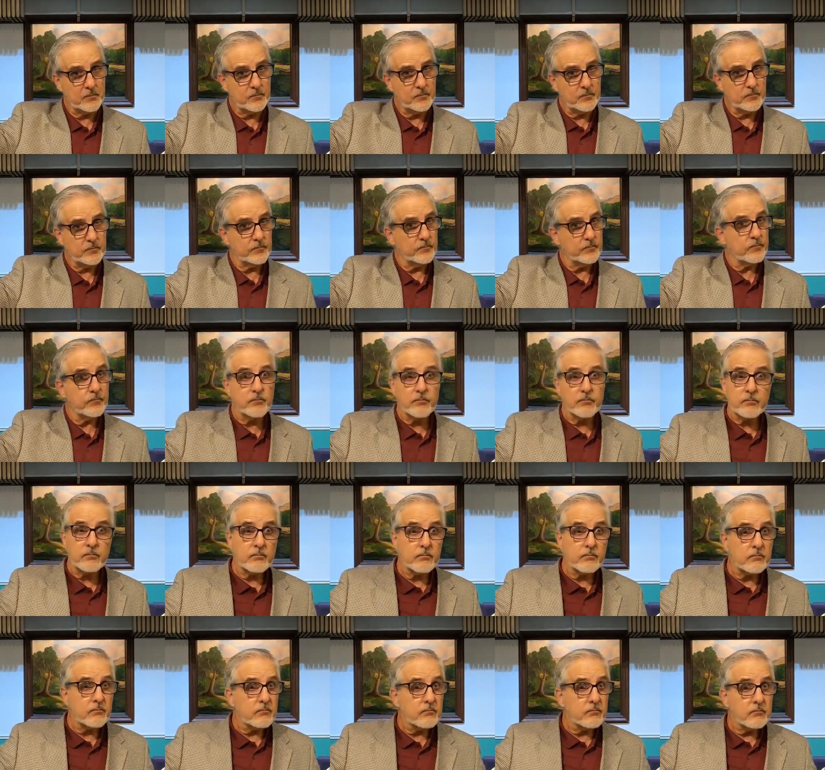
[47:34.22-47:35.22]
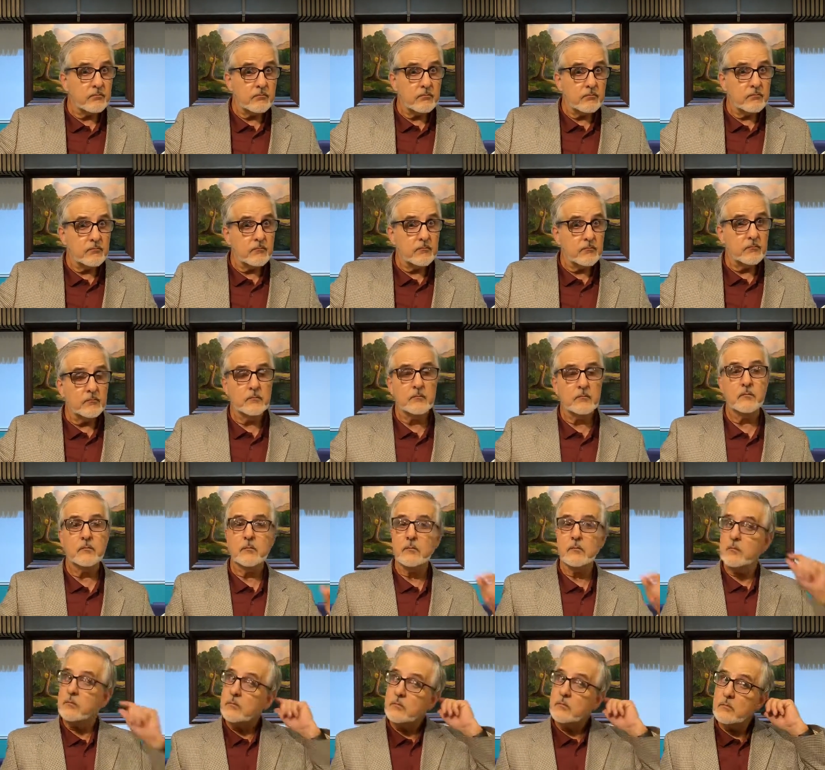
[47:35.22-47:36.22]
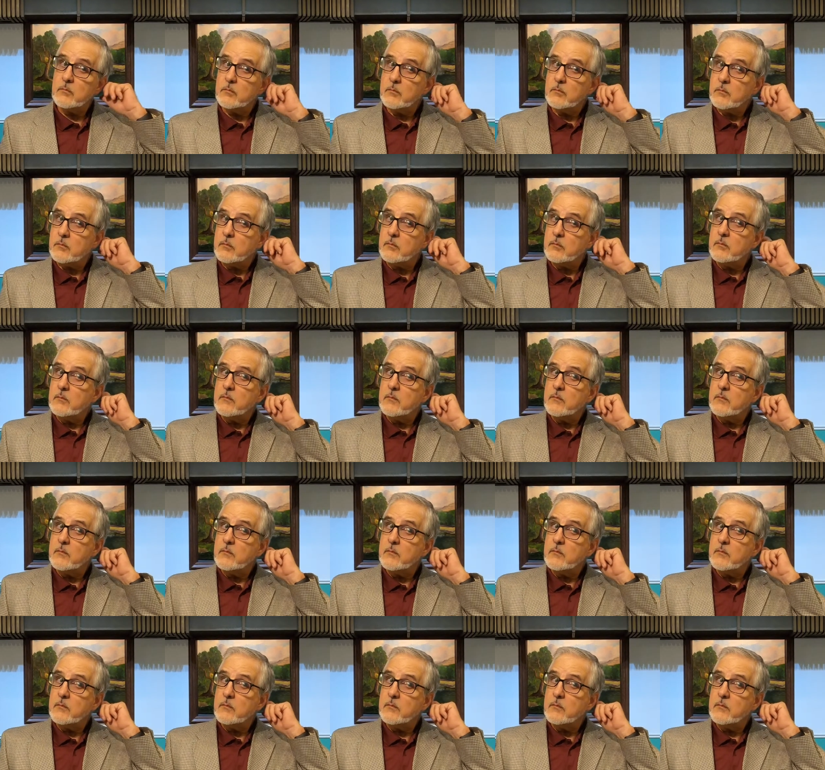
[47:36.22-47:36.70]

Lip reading: No one is speaking in this clip.